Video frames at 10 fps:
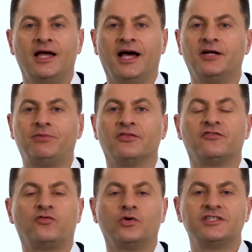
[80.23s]
and about the
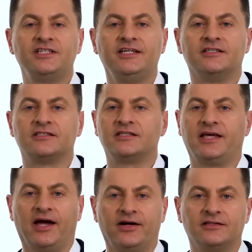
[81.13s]
4 C's:
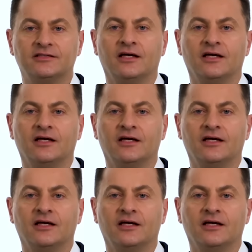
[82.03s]
carat,